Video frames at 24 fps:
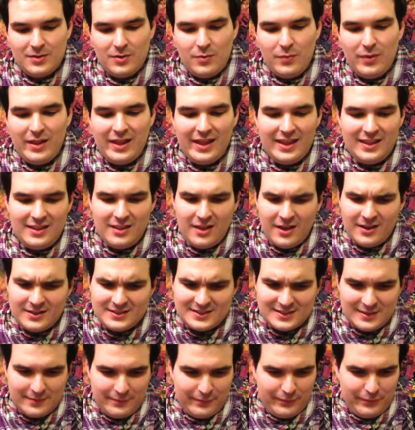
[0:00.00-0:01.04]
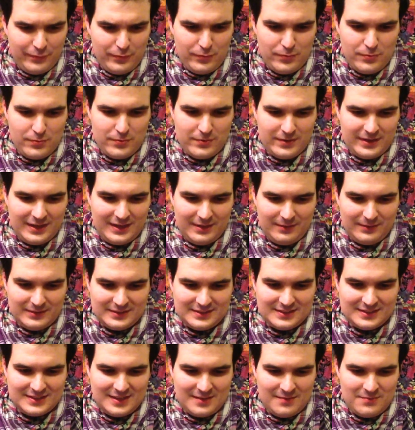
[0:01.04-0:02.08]
I lost the Fool. He was
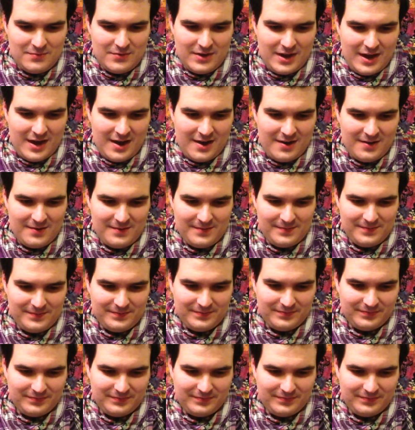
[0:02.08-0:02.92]
somewhere.